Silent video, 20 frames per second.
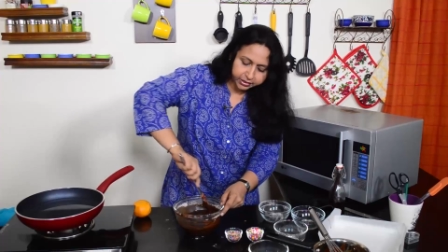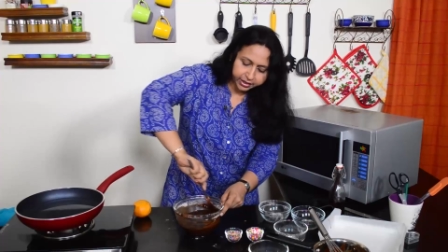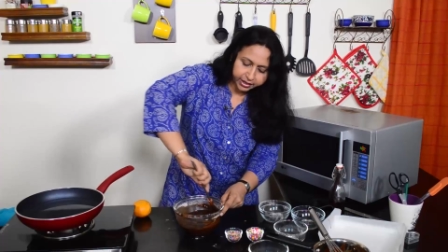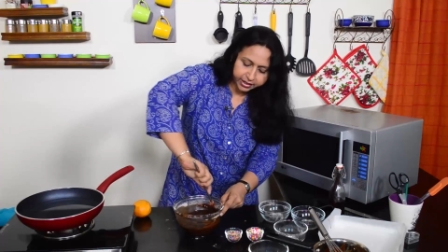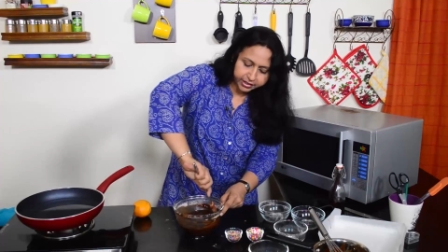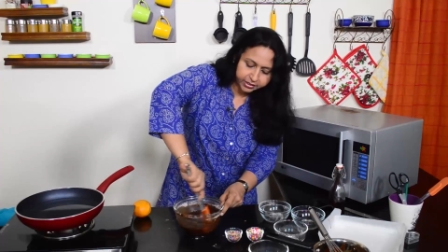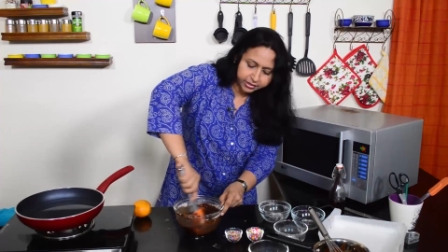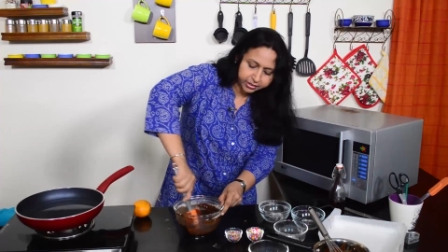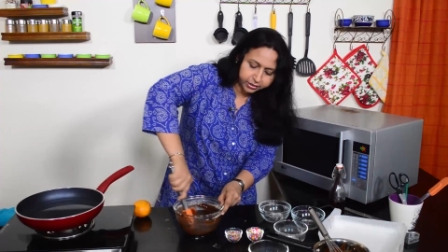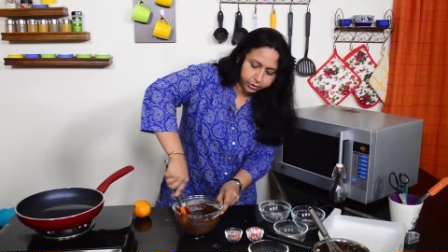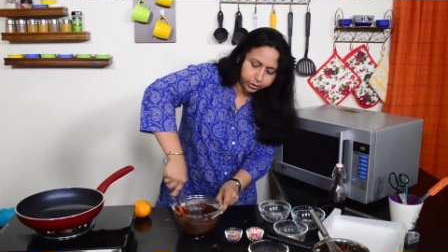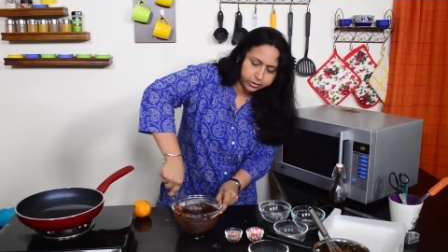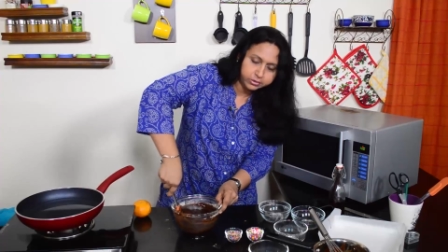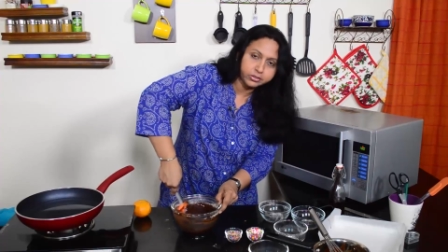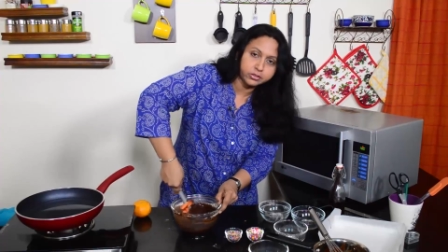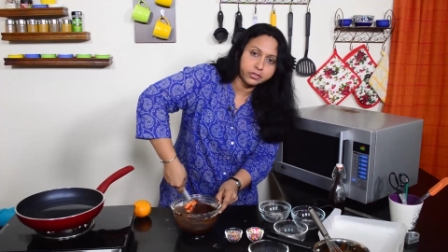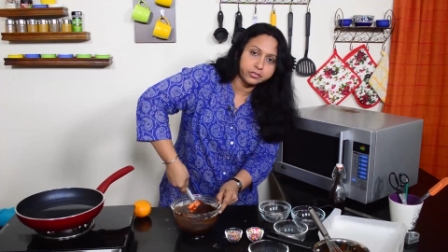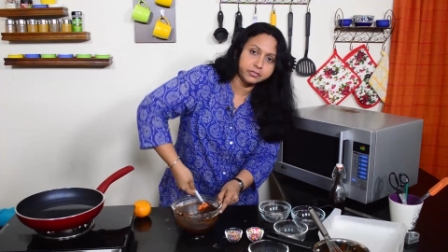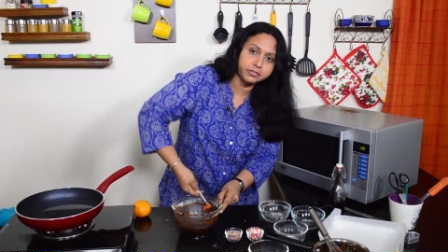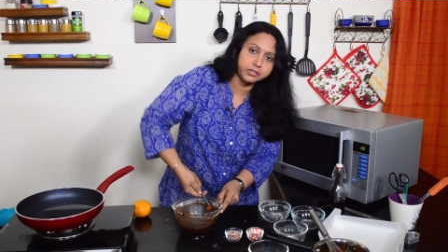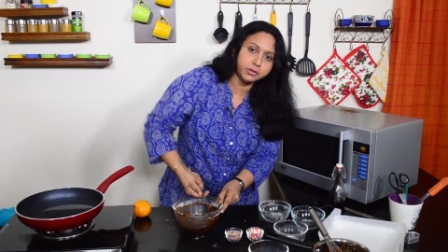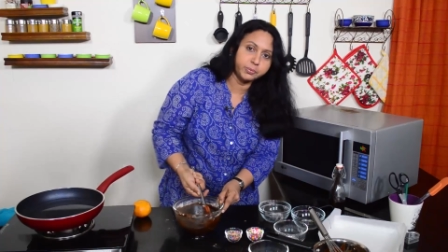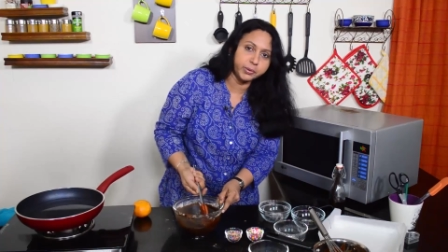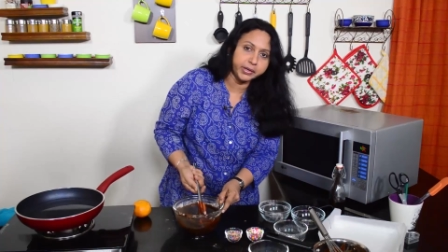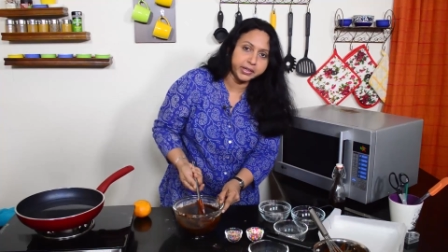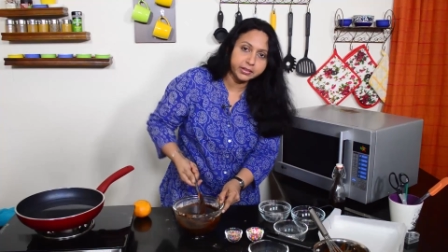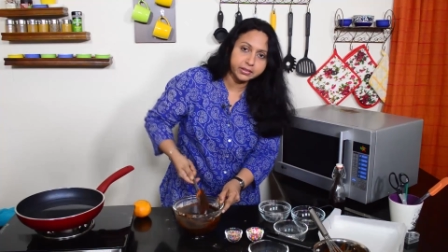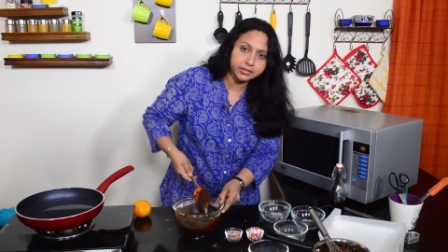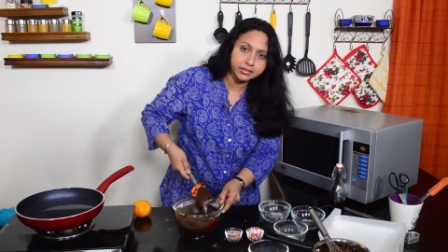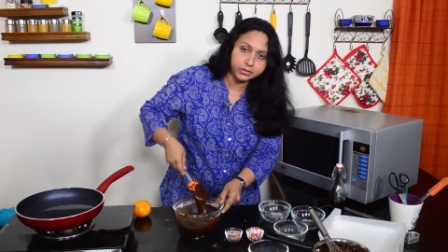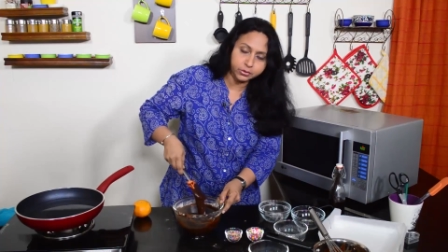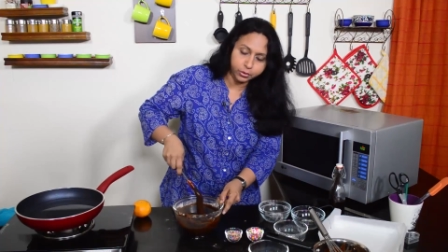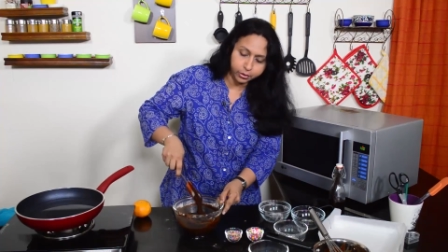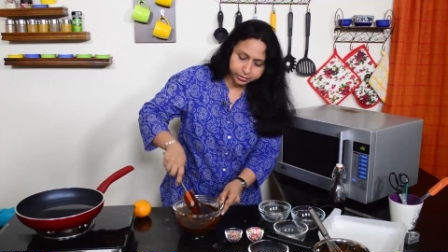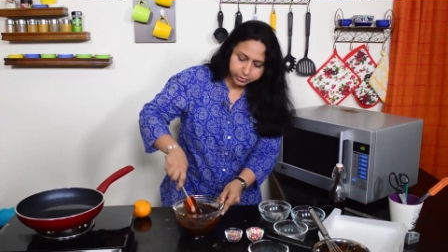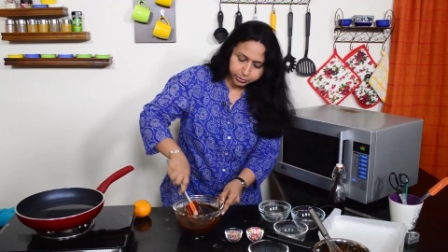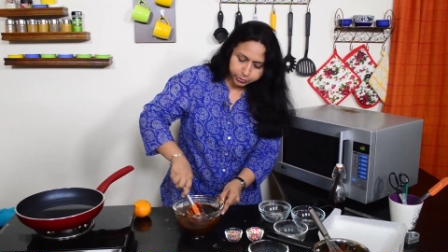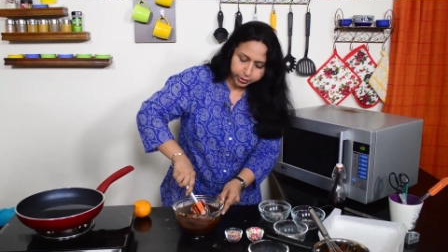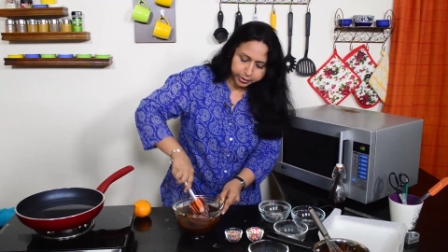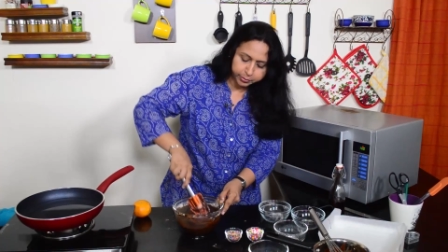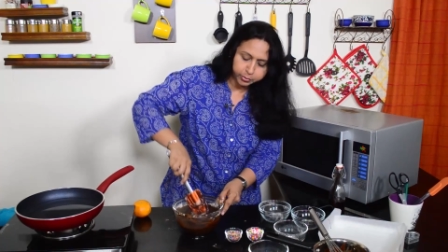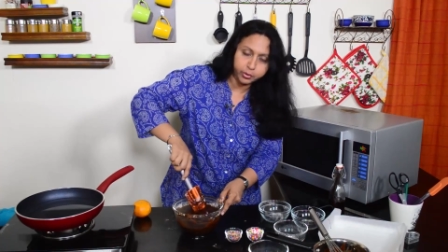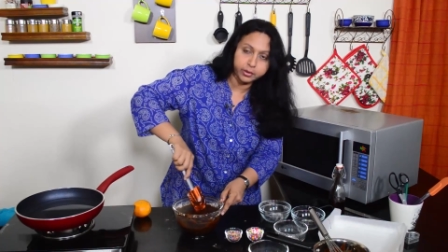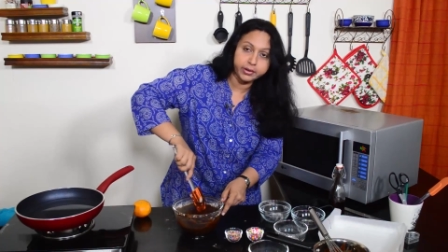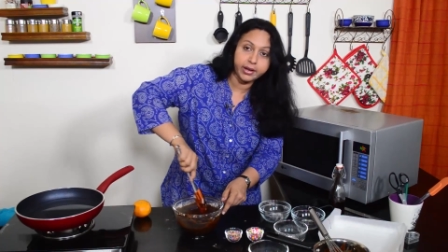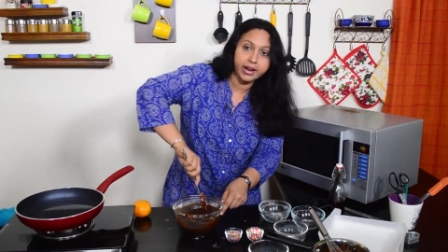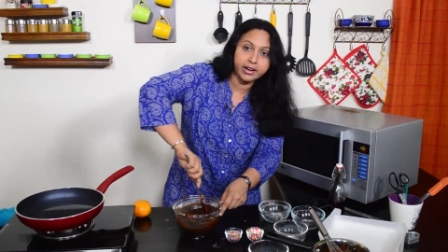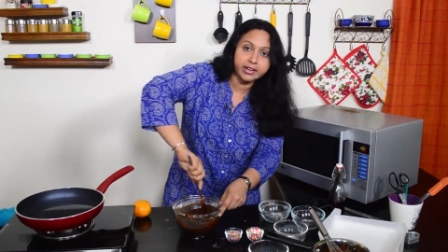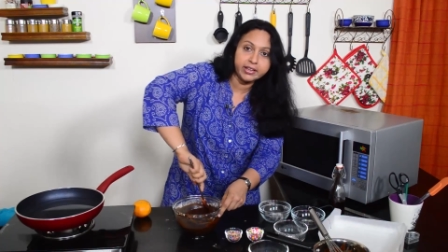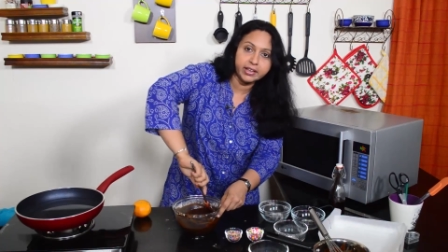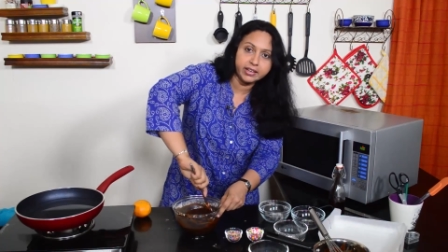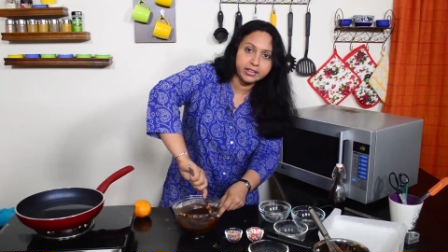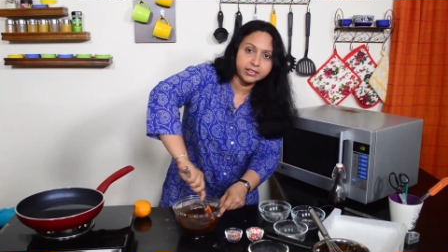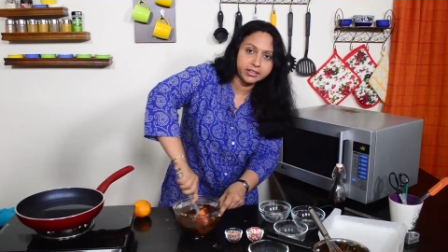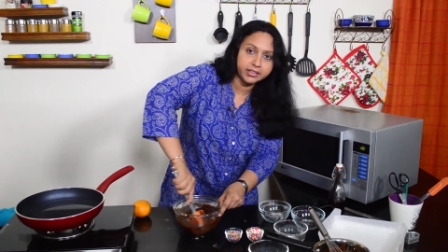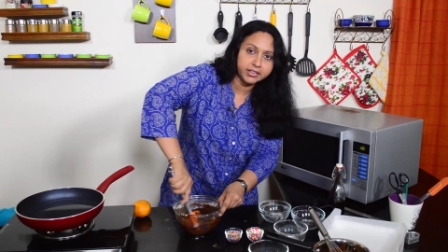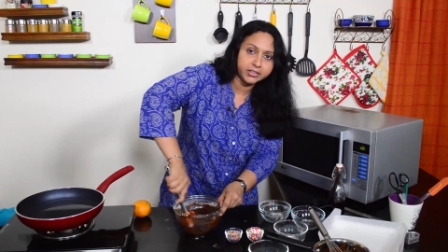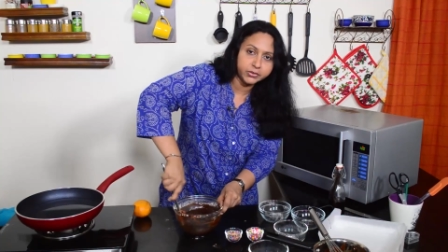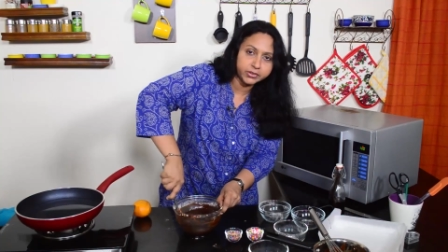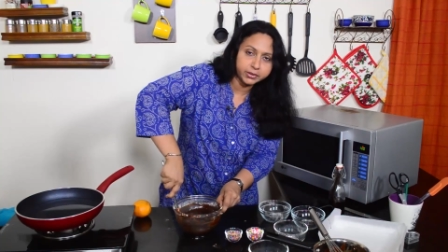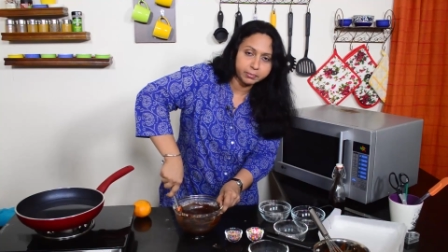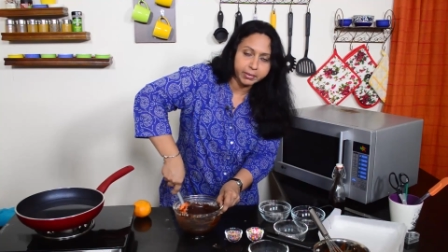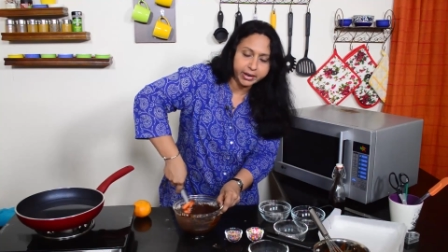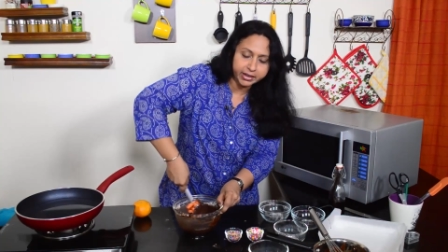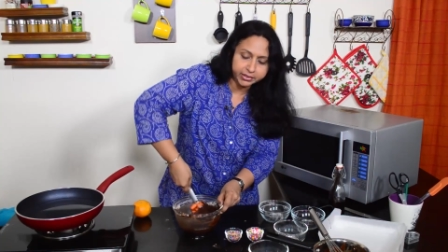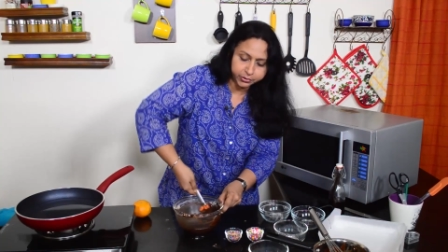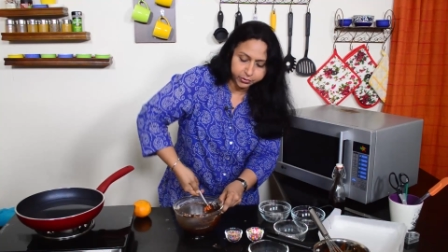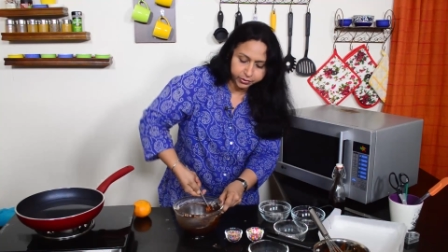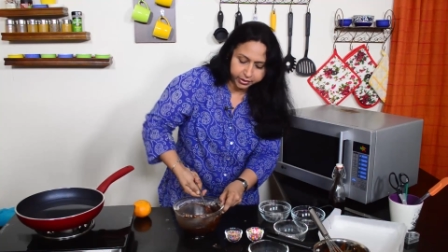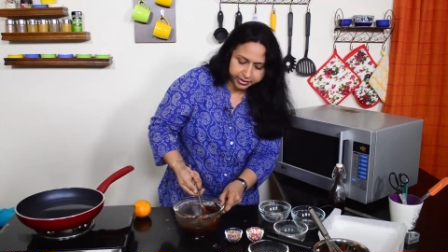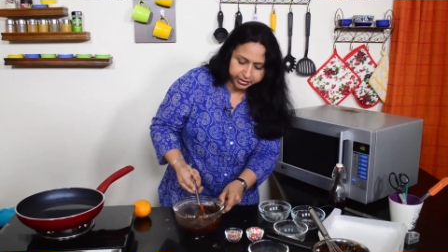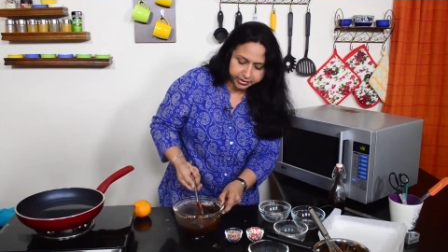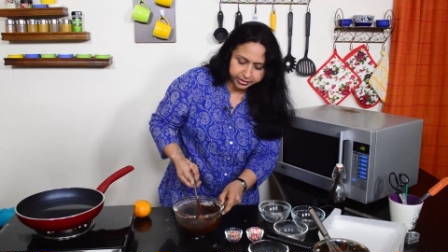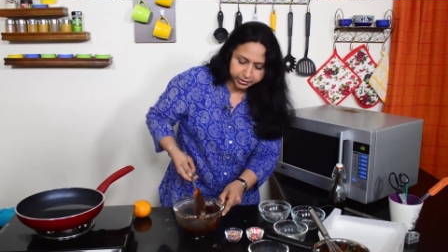and lots of sprinkles also, I'm not adding anything into the batter right